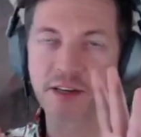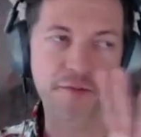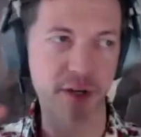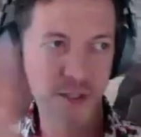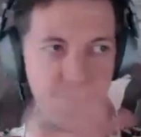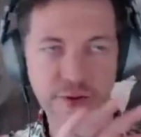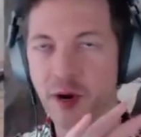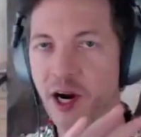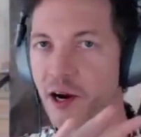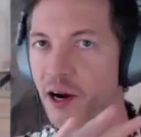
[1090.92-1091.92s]
of a diverge
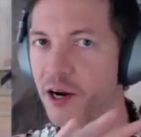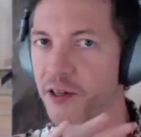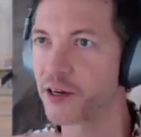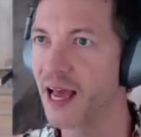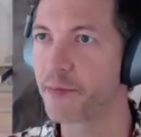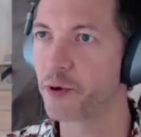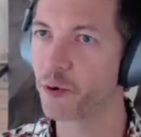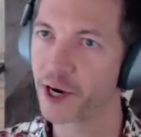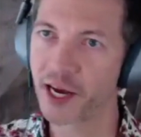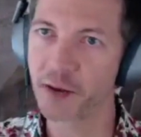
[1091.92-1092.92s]
from our little
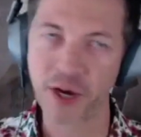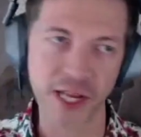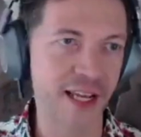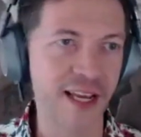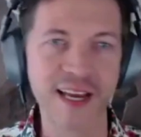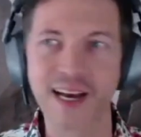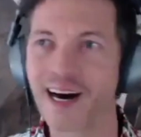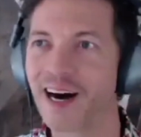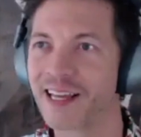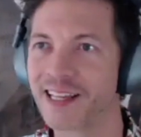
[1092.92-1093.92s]
app we're working on, but
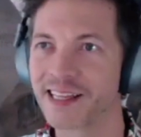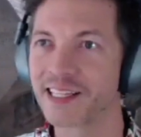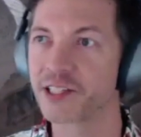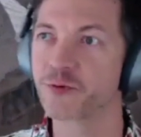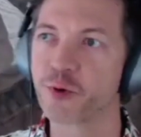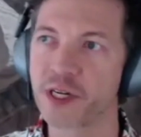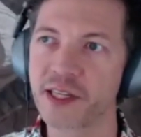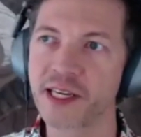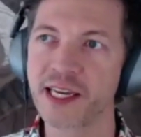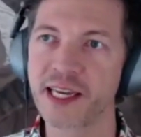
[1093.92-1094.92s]
I think this is
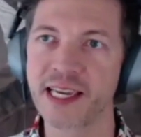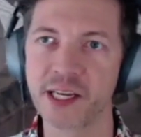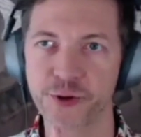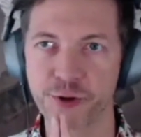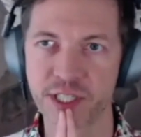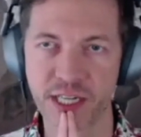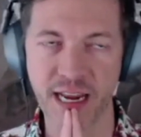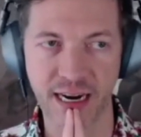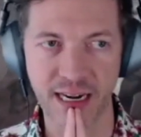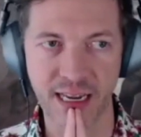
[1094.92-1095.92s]
really
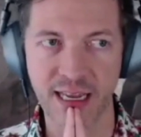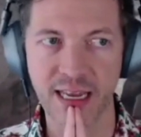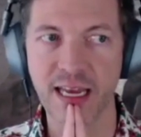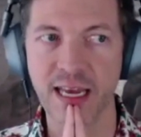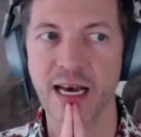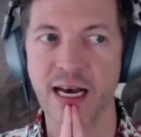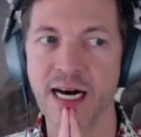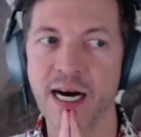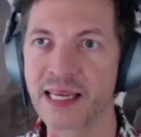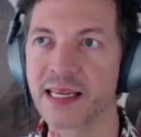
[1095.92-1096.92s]
interesting.
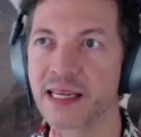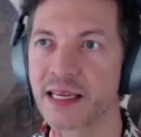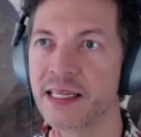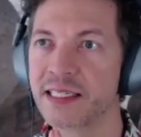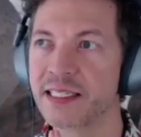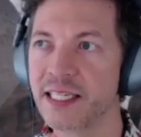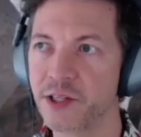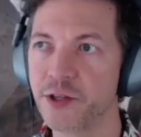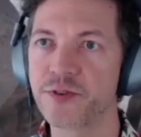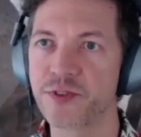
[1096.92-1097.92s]
It
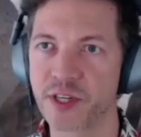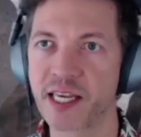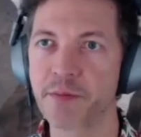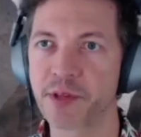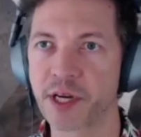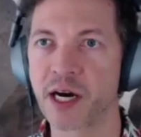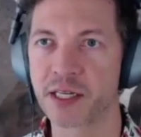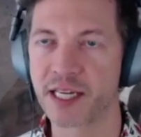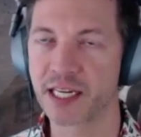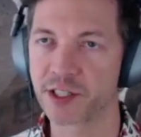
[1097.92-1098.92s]
continues to keep the
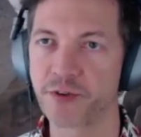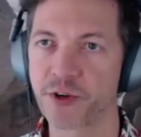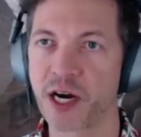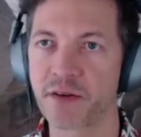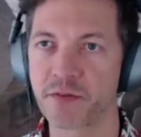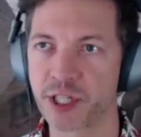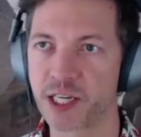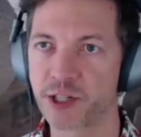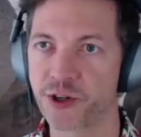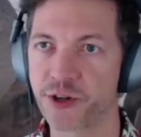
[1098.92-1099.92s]
context of your
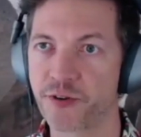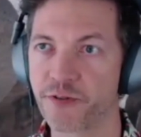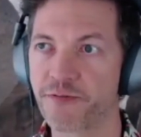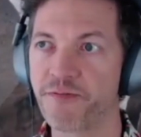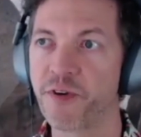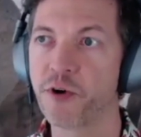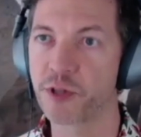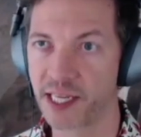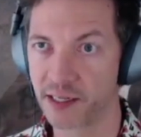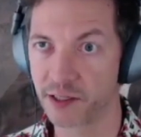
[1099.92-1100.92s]
conversation
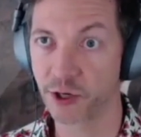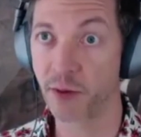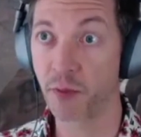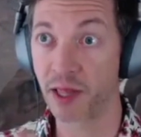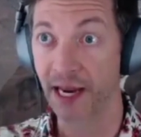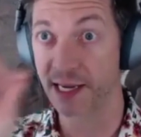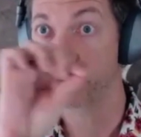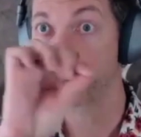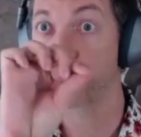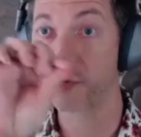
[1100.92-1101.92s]
fully. So I'm
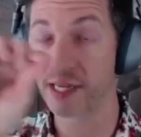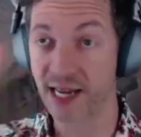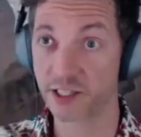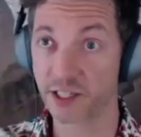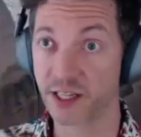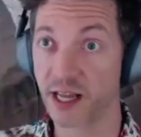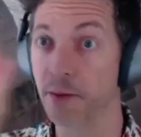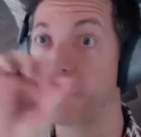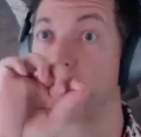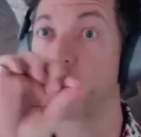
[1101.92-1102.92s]
like, it has
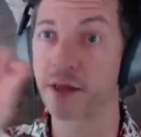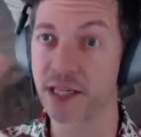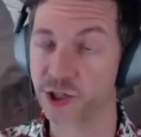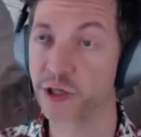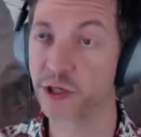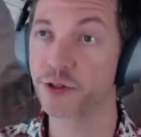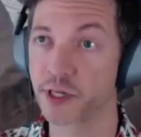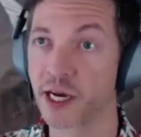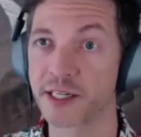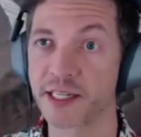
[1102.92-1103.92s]
a bar that
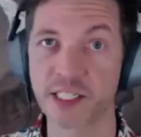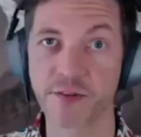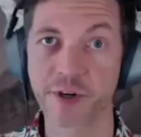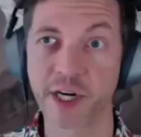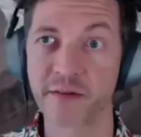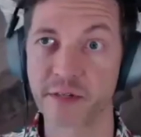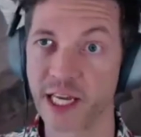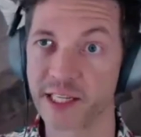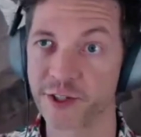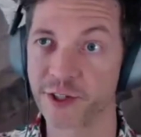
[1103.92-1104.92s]
shows you the context of your
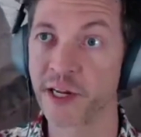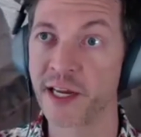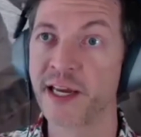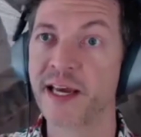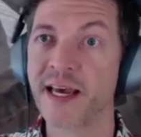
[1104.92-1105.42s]
conversation,